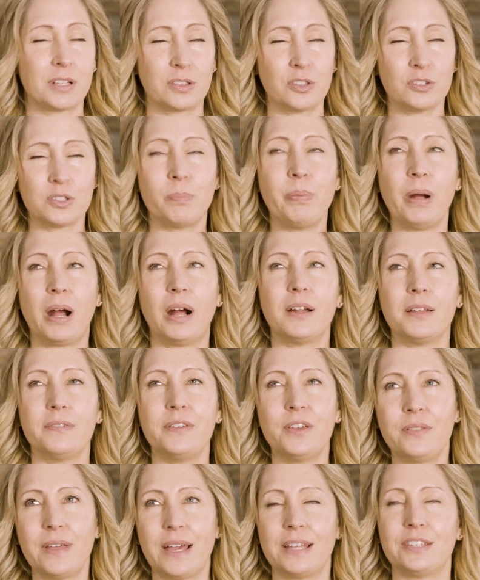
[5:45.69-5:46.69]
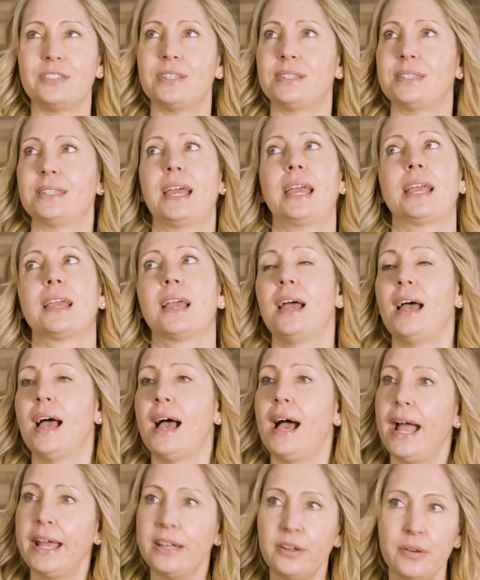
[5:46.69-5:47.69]
Like there's a part of you that's just like,
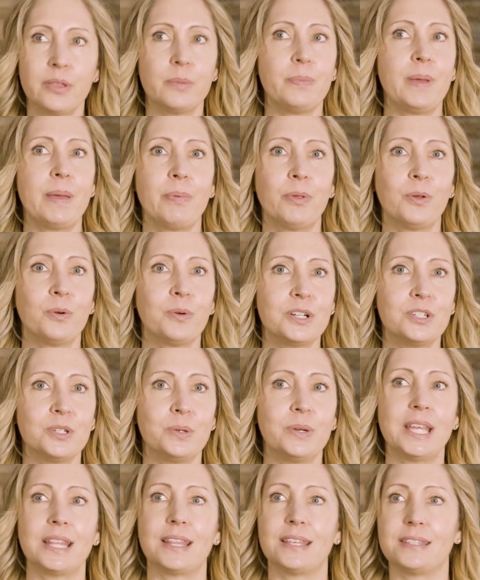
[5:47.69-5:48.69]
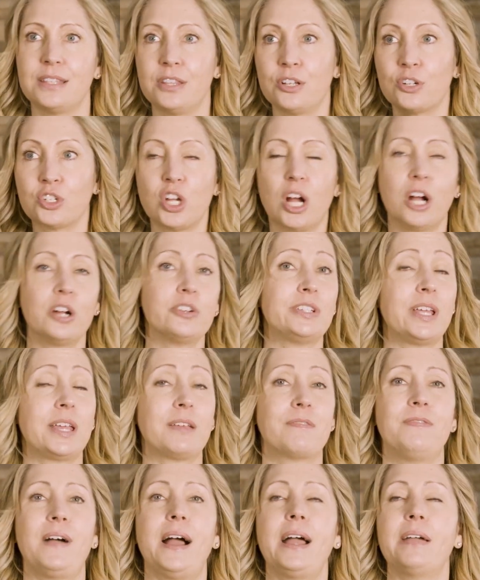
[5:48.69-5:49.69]
I know there are people who are doing this and they're
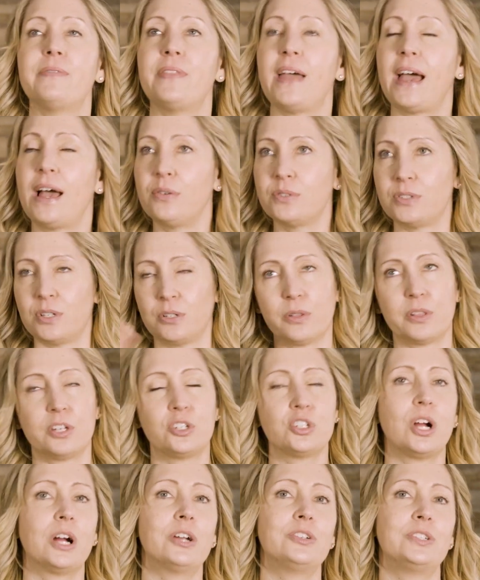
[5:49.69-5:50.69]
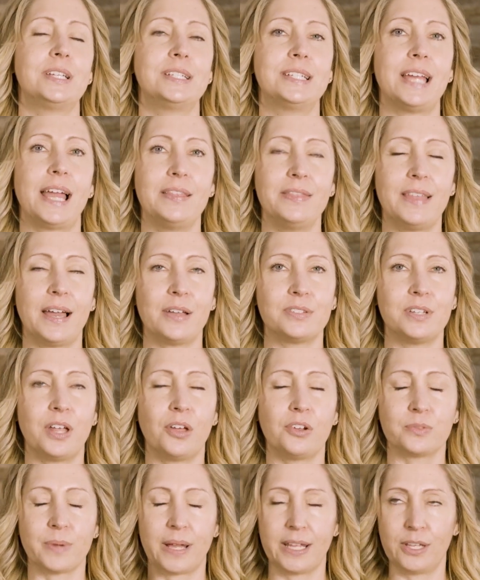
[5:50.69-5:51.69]
charging $5,000 or they're charging
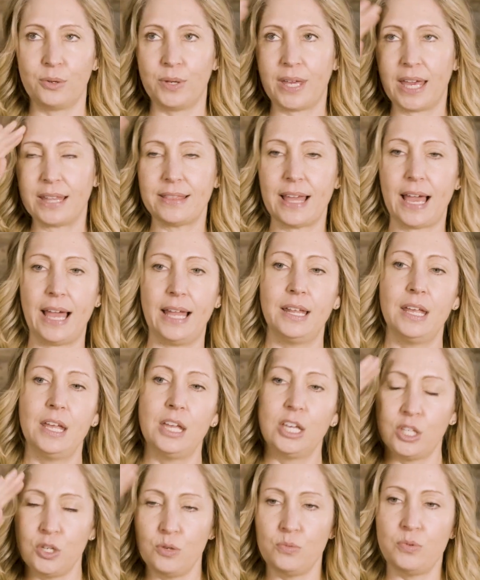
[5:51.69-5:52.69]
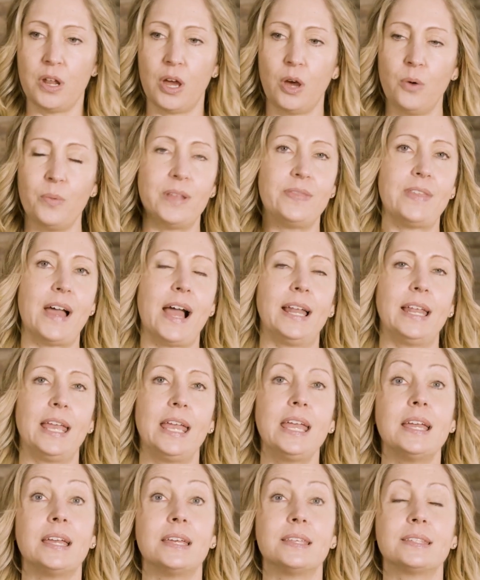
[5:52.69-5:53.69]
$10,000, right? You get that, you know what that
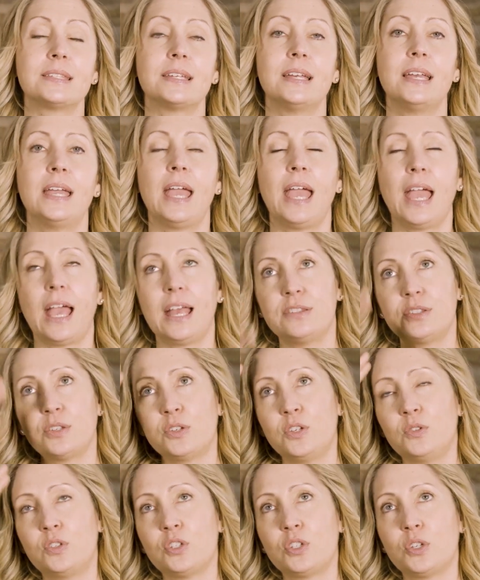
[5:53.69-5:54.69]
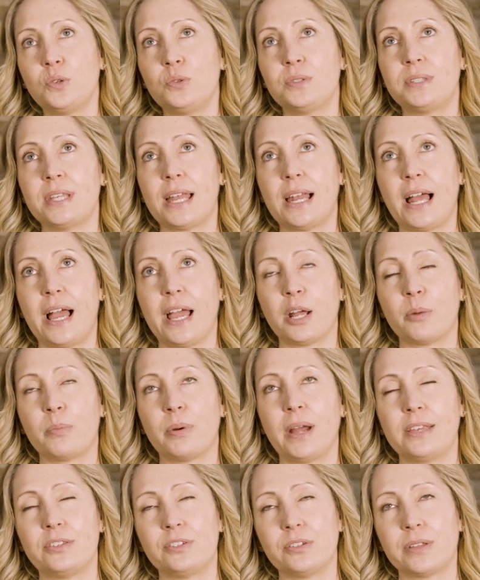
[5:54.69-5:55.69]
is. And so you choose that higher
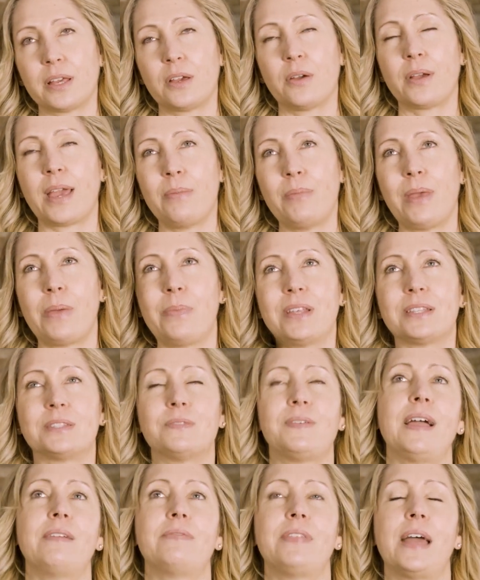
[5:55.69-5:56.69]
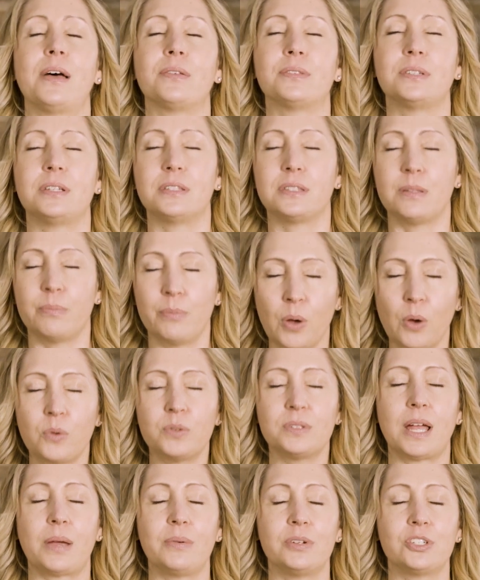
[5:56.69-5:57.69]
price and you're like, okay, maybe it's $5,000 is the
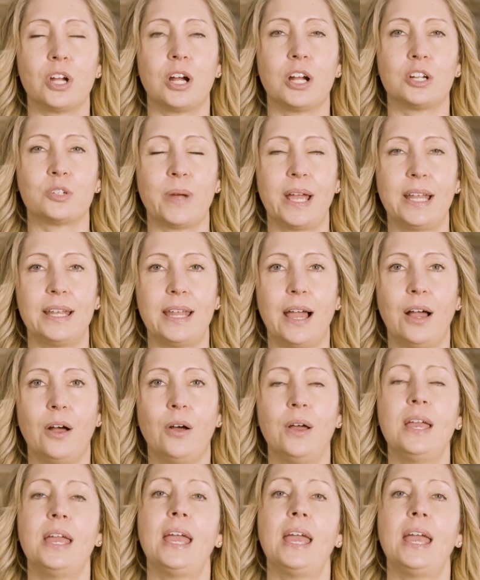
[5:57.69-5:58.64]
most I would charge right now.